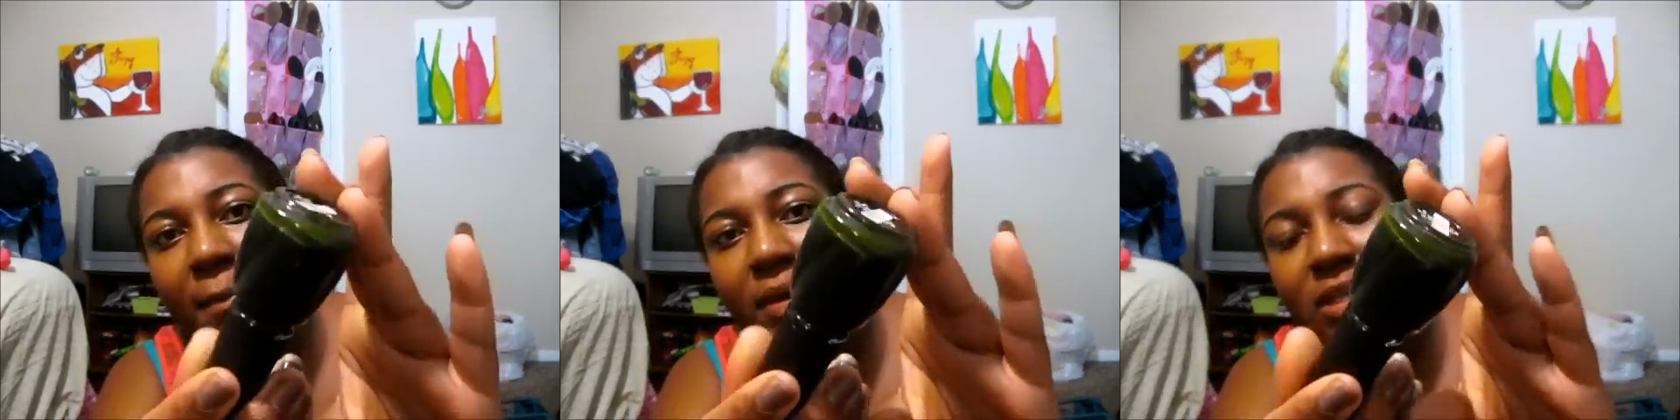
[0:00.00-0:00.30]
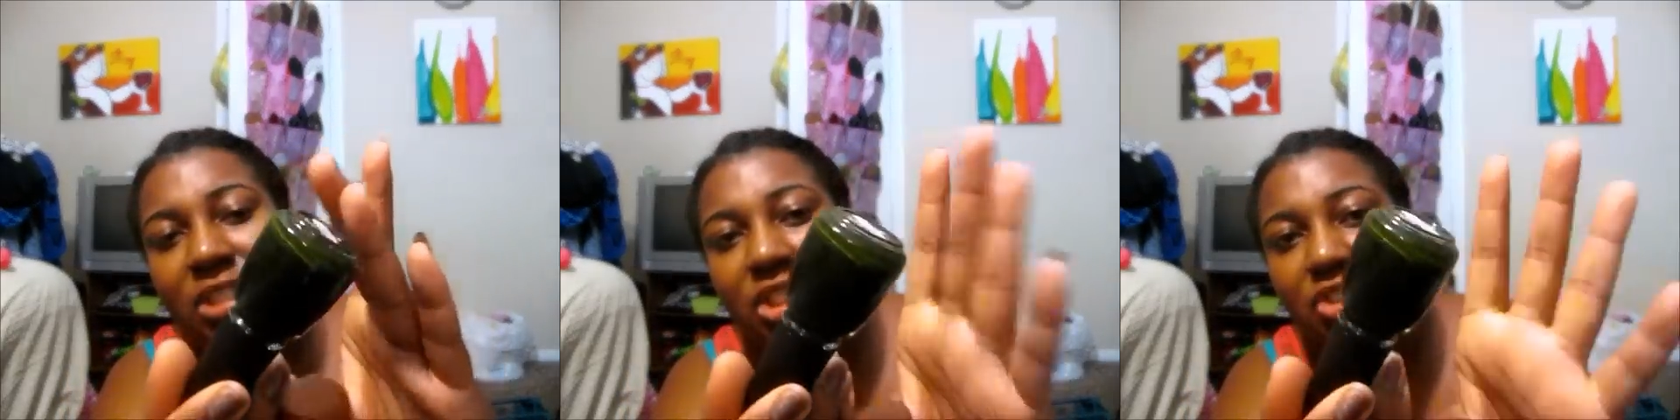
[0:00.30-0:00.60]
but
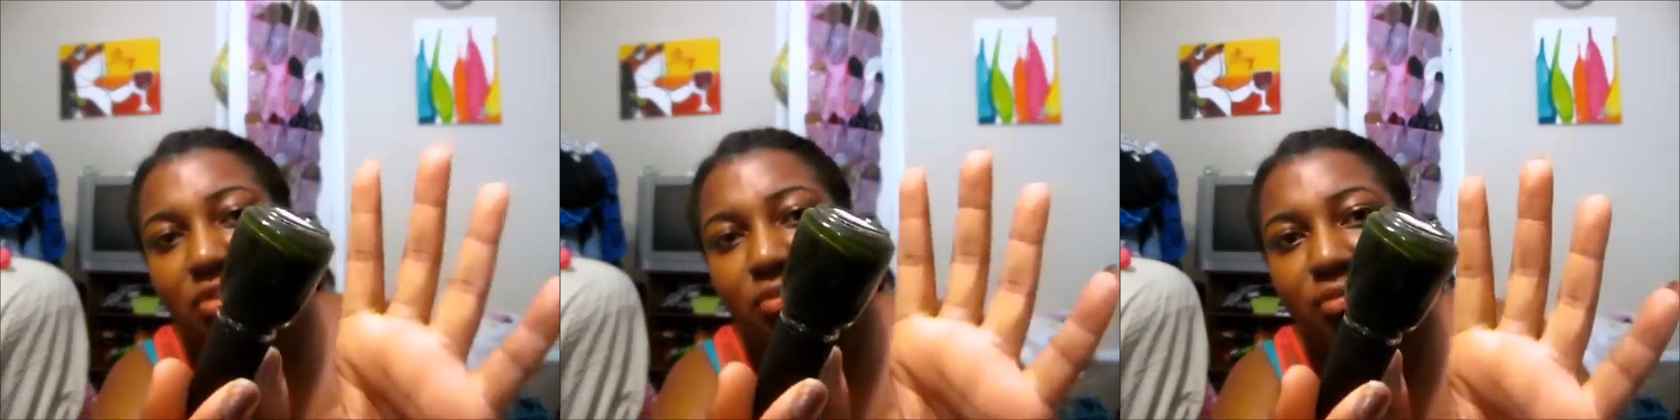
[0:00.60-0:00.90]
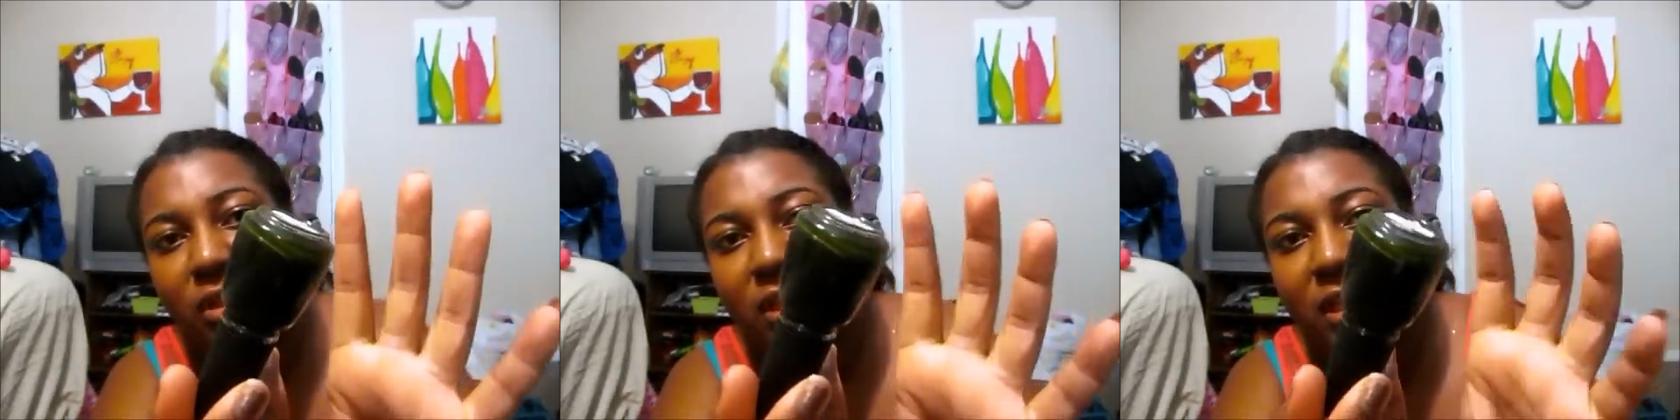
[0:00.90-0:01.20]
it's just a
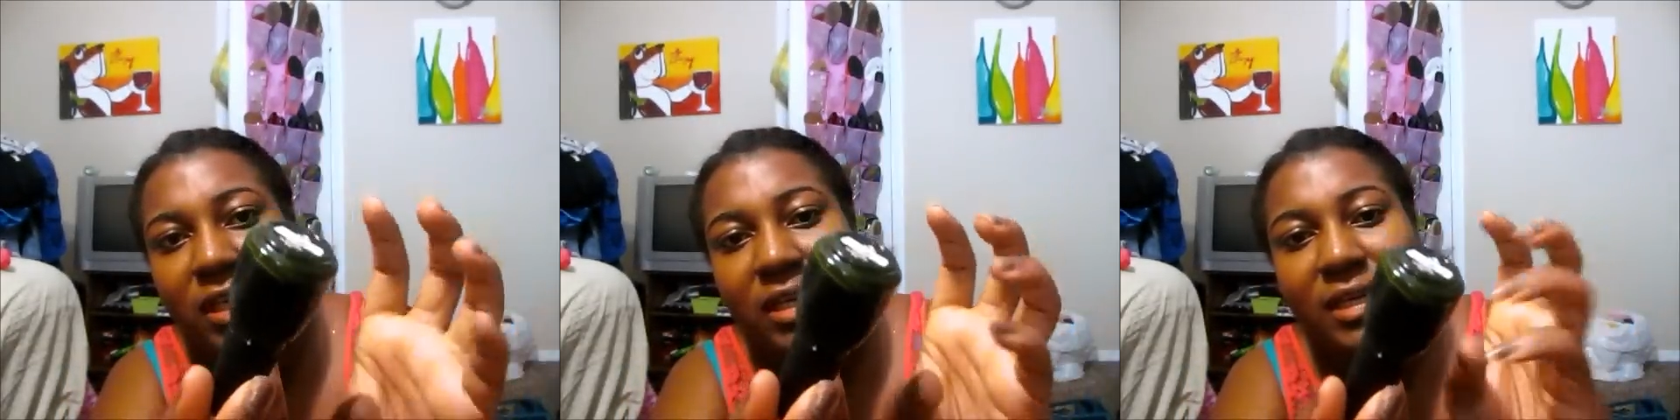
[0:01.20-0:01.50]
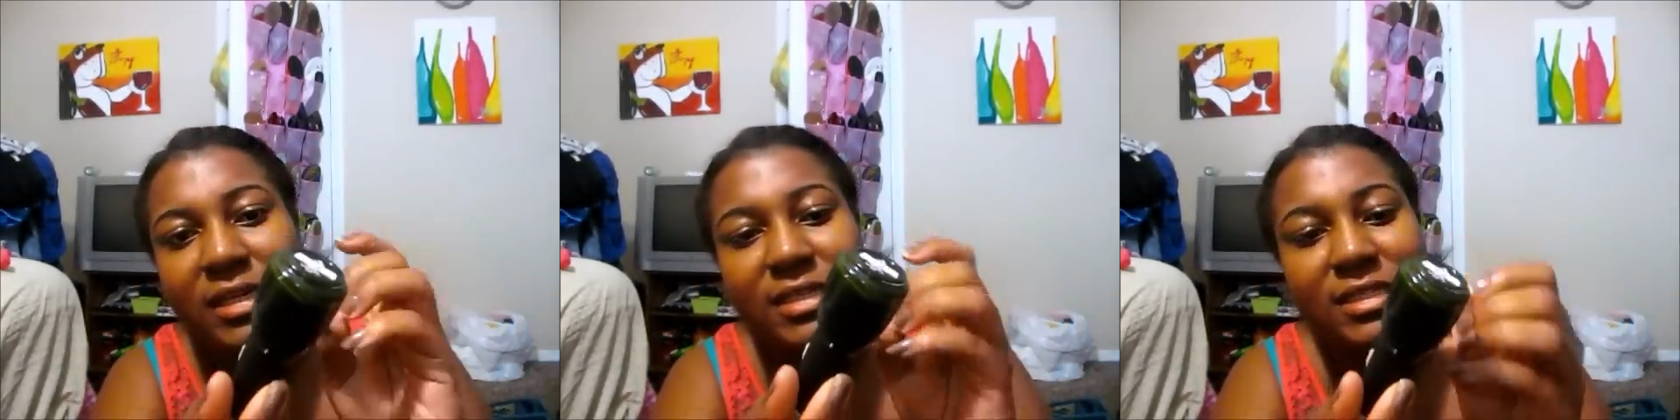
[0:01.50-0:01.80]
really
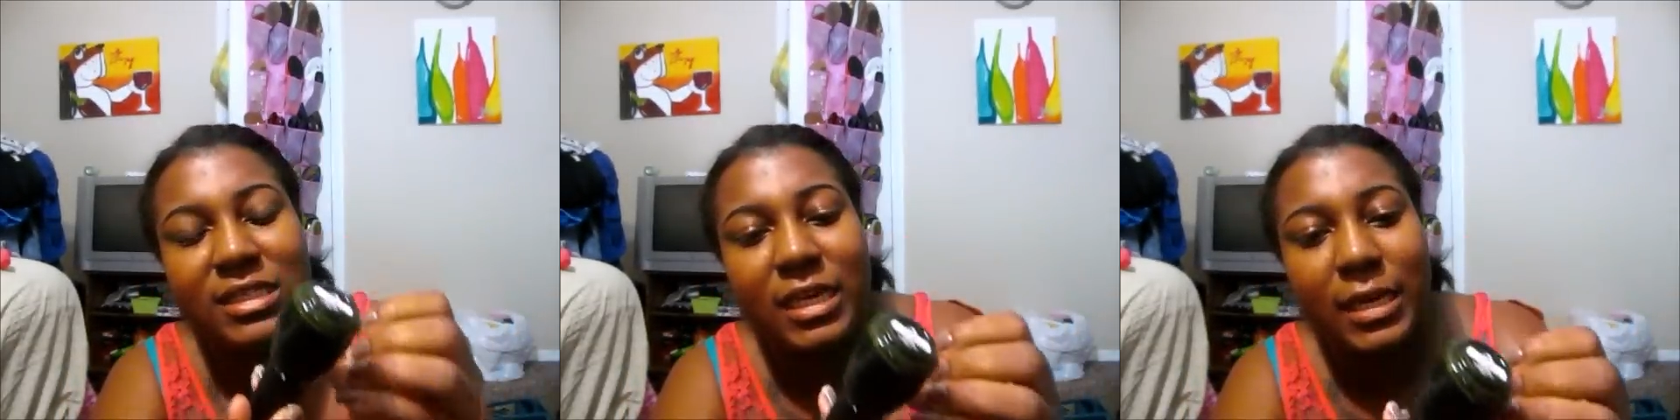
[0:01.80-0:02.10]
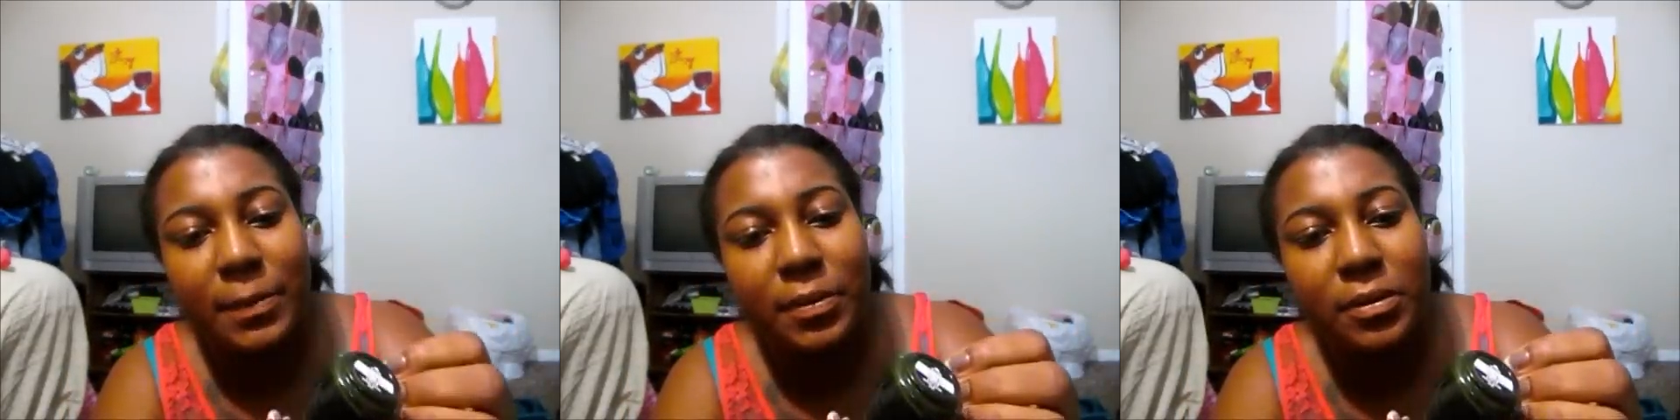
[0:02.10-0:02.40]

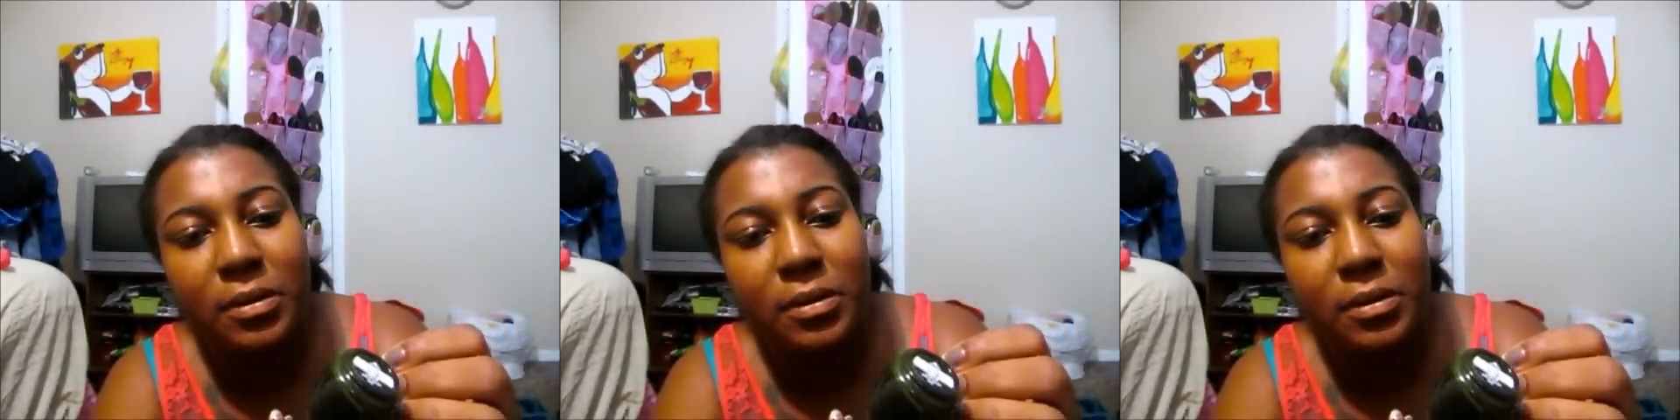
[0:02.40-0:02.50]
deep,